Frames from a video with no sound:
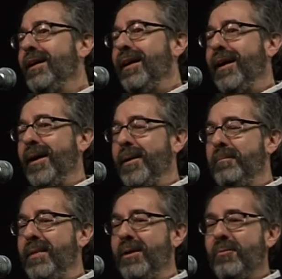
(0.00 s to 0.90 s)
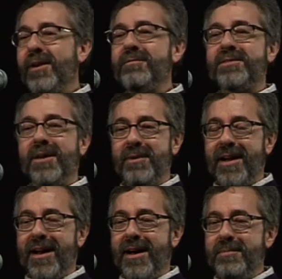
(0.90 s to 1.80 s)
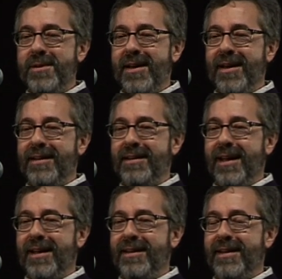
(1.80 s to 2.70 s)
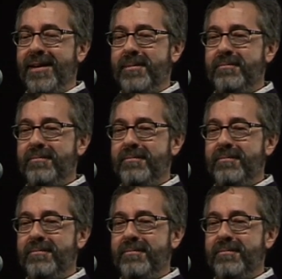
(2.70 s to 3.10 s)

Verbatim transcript: Um, and one of them sent me a copy, and and uh,